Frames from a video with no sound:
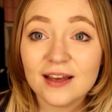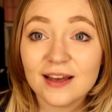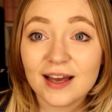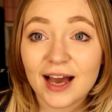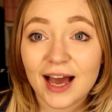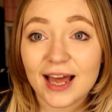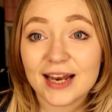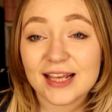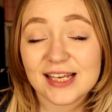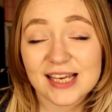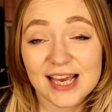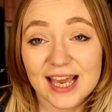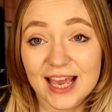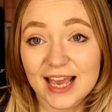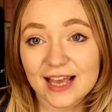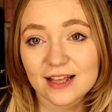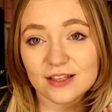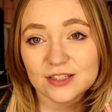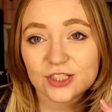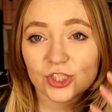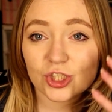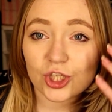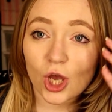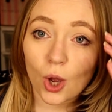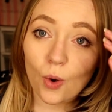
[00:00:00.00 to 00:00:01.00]
and
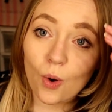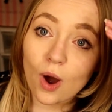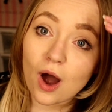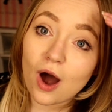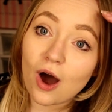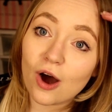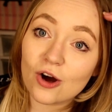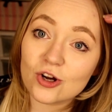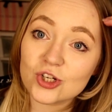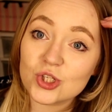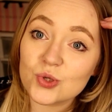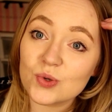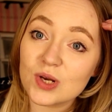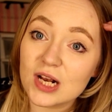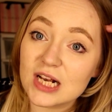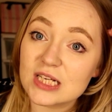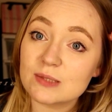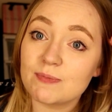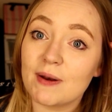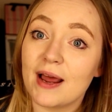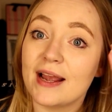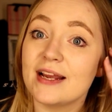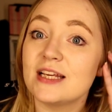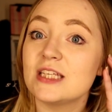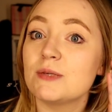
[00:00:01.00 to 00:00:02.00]
it's so hard to
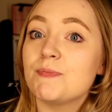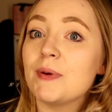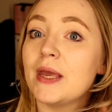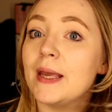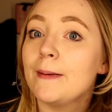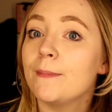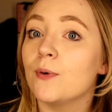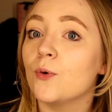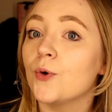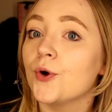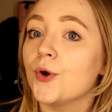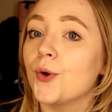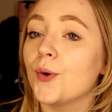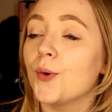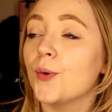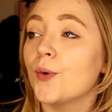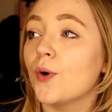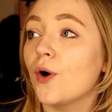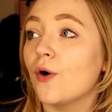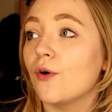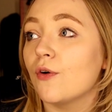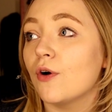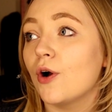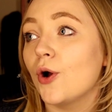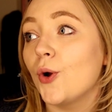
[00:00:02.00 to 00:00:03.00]
explain to people
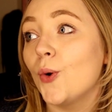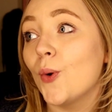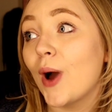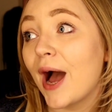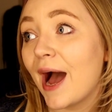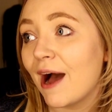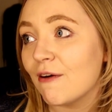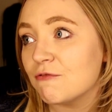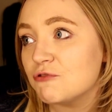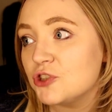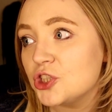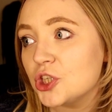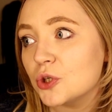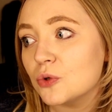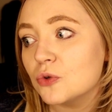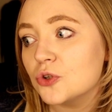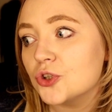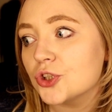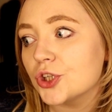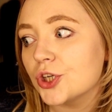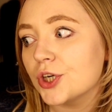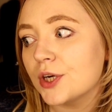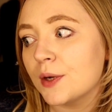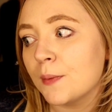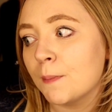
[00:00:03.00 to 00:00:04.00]
who have
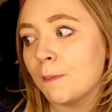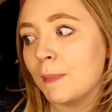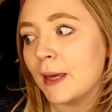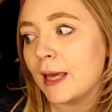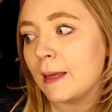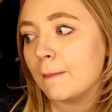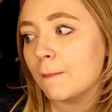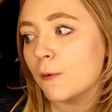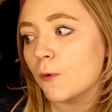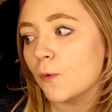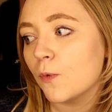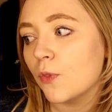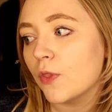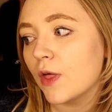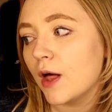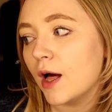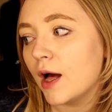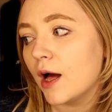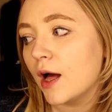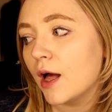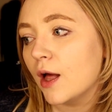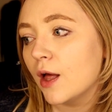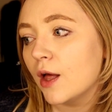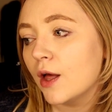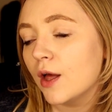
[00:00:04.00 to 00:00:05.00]
children and people
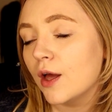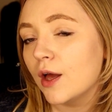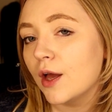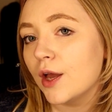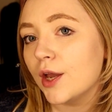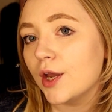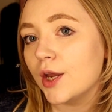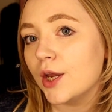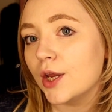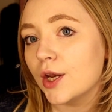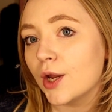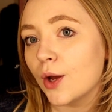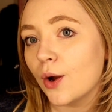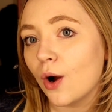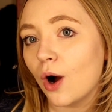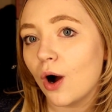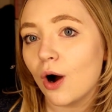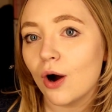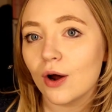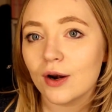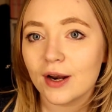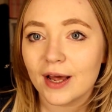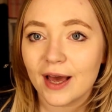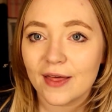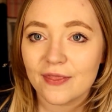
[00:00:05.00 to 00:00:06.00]
that, you know,
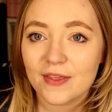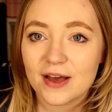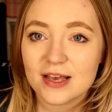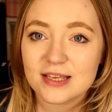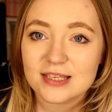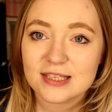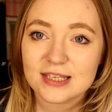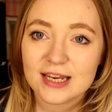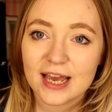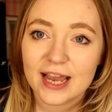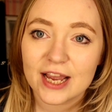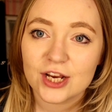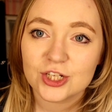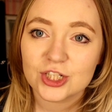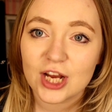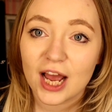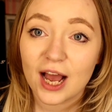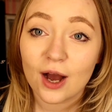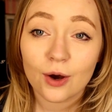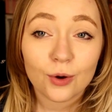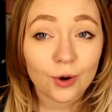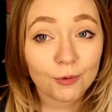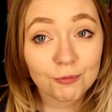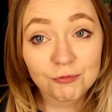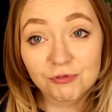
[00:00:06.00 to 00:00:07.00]
aren't at that stage
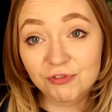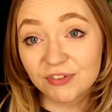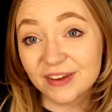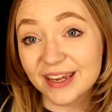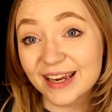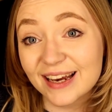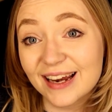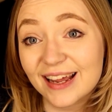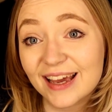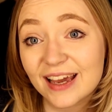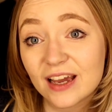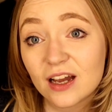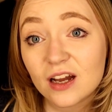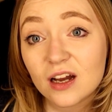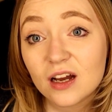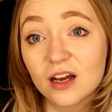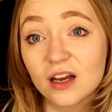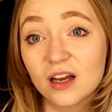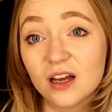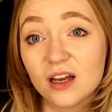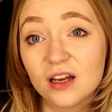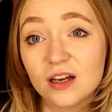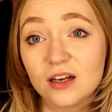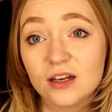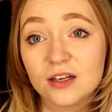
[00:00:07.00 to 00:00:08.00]
how I'm feeling.
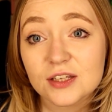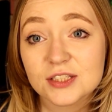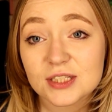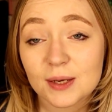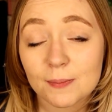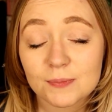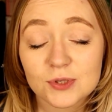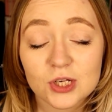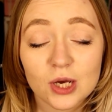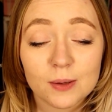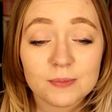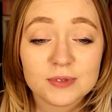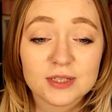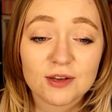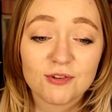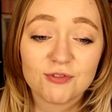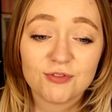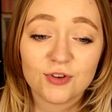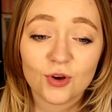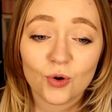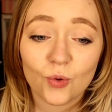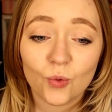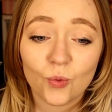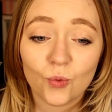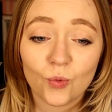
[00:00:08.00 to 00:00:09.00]
Sometimes I
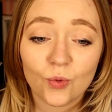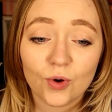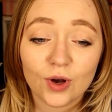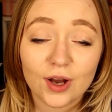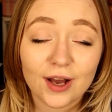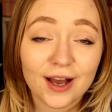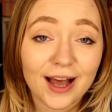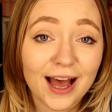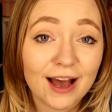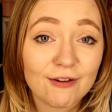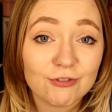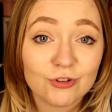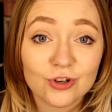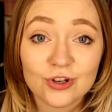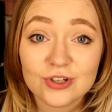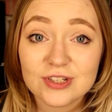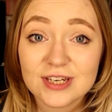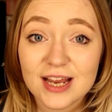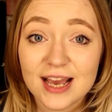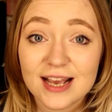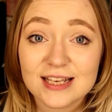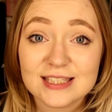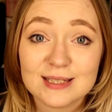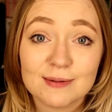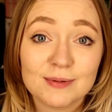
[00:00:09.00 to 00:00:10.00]
have good
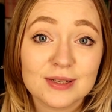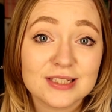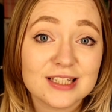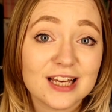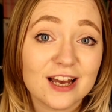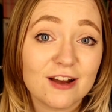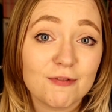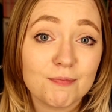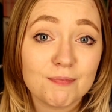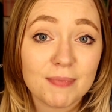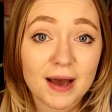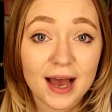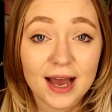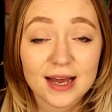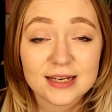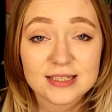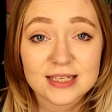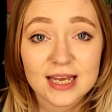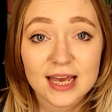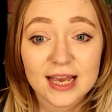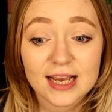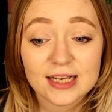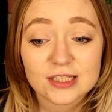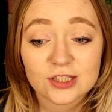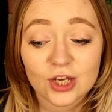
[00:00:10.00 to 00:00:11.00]
days, sometimes I have bad
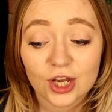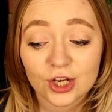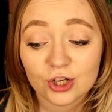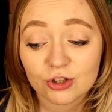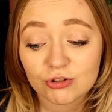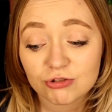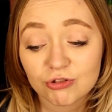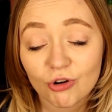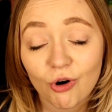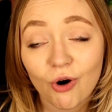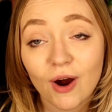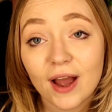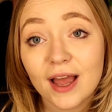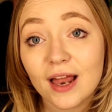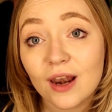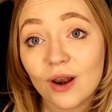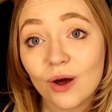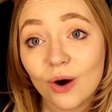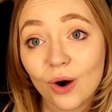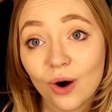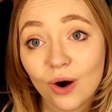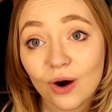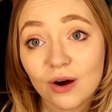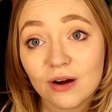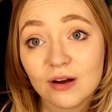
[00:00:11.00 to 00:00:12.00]
days. I cry a
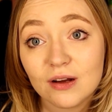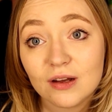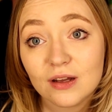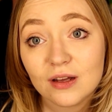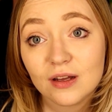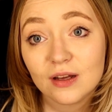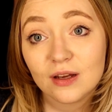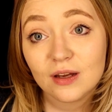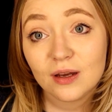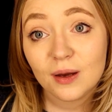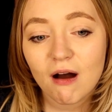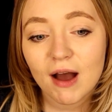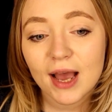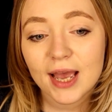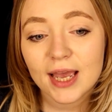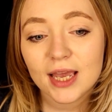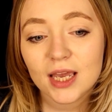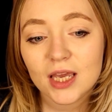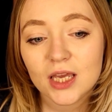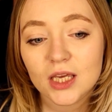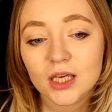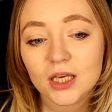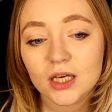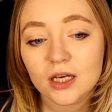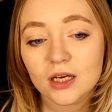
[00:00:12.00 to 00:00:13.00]
lot.
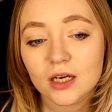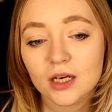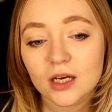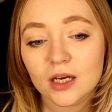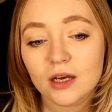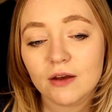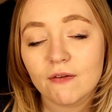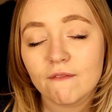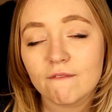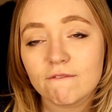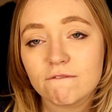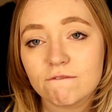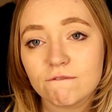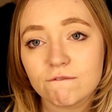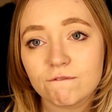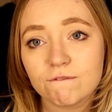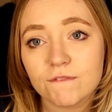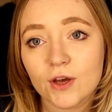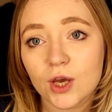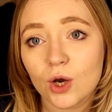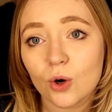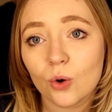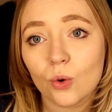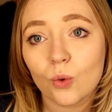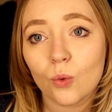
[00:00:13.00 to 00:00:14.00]
I
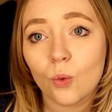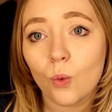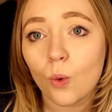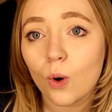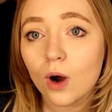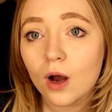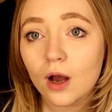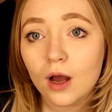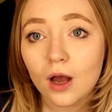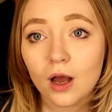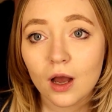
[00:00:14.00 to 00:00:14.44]
feel